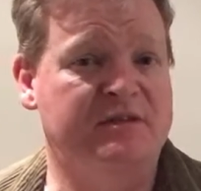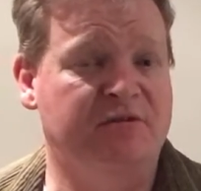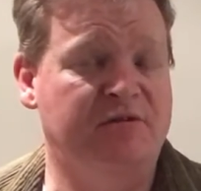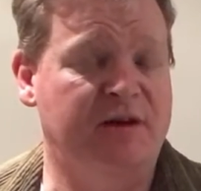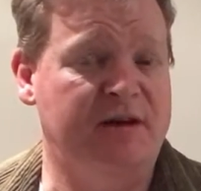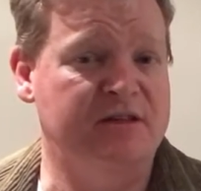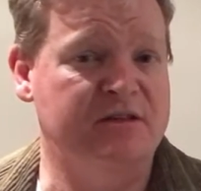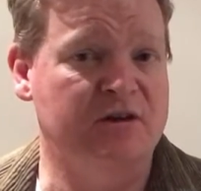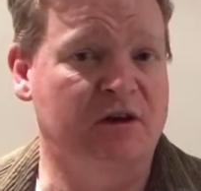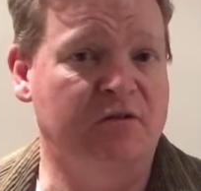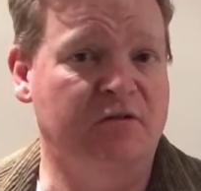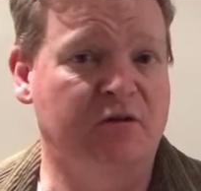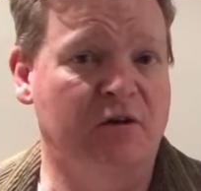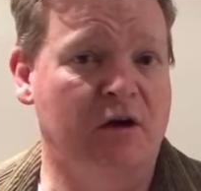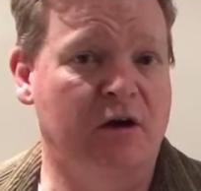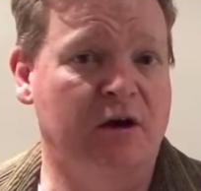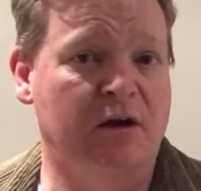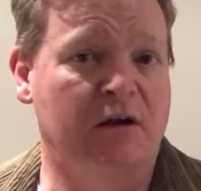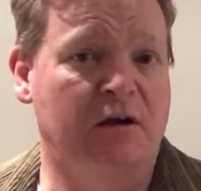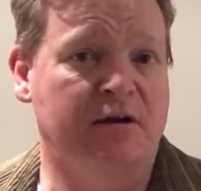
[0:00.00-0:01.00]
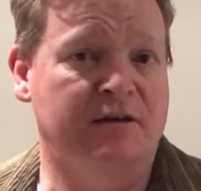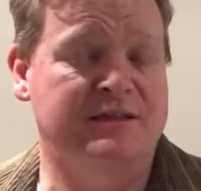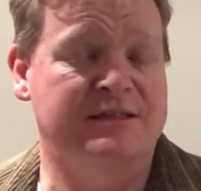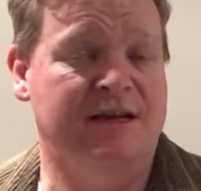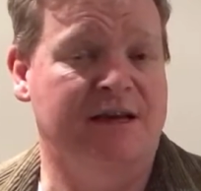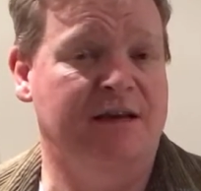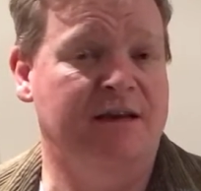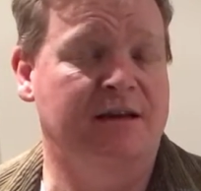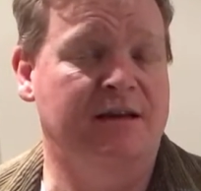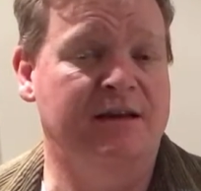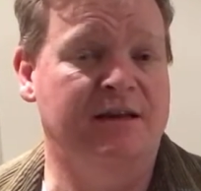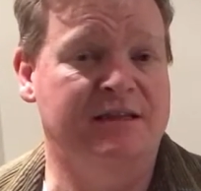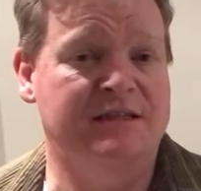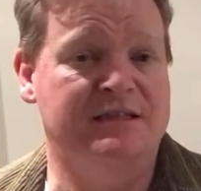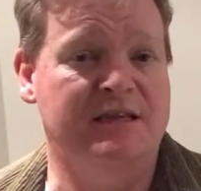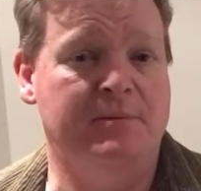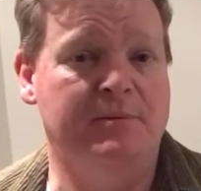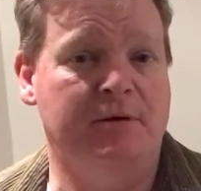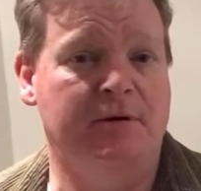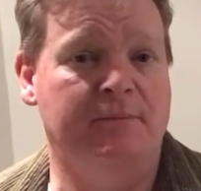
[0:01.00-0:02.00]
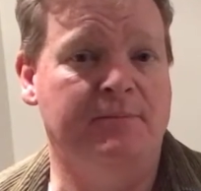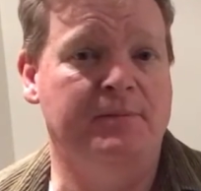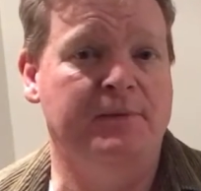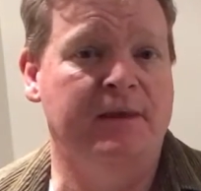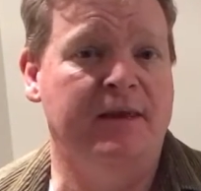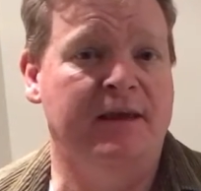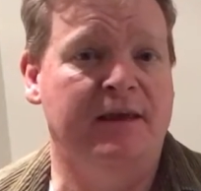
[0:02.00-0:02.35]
to face offline, like say at an exhibit.